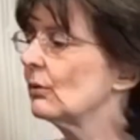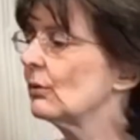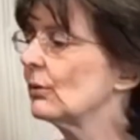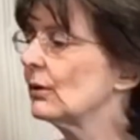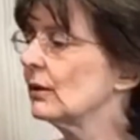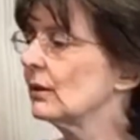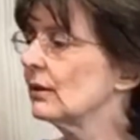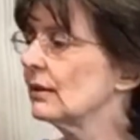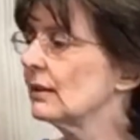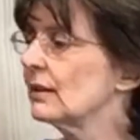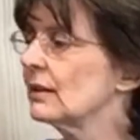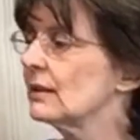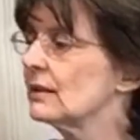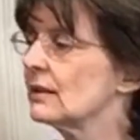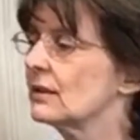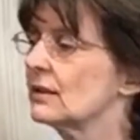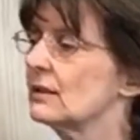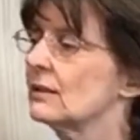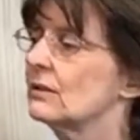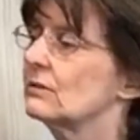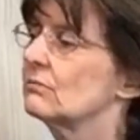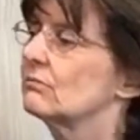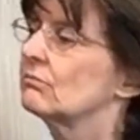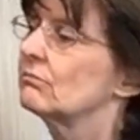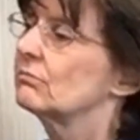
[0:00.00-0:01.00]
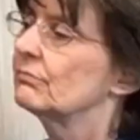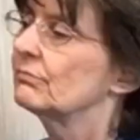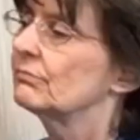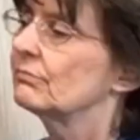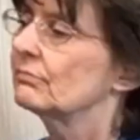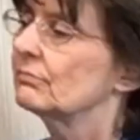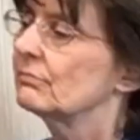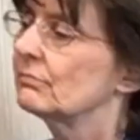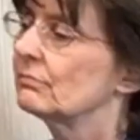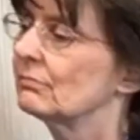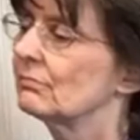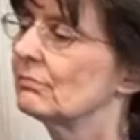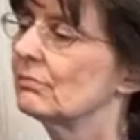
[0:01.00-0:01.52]
really is,
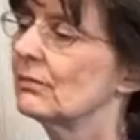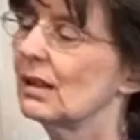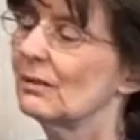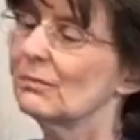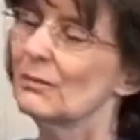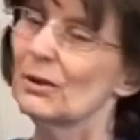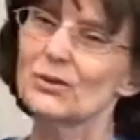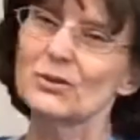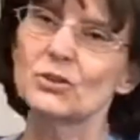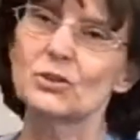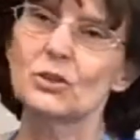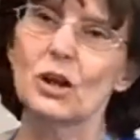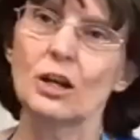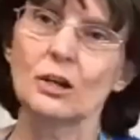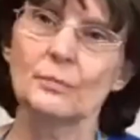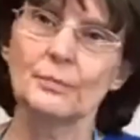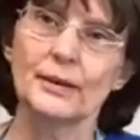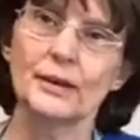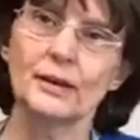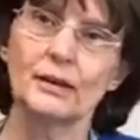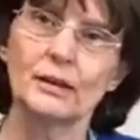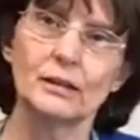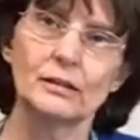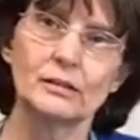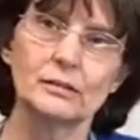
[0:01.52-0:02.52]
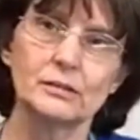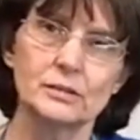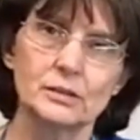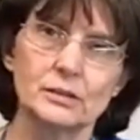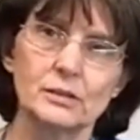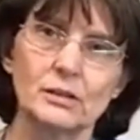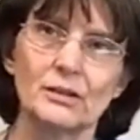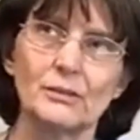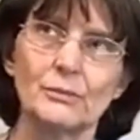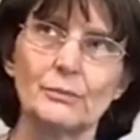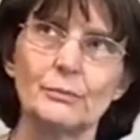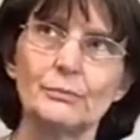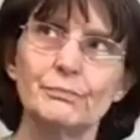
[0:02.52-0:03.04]
and most chalk paints
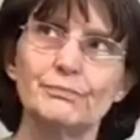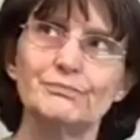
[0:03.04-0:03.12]
are,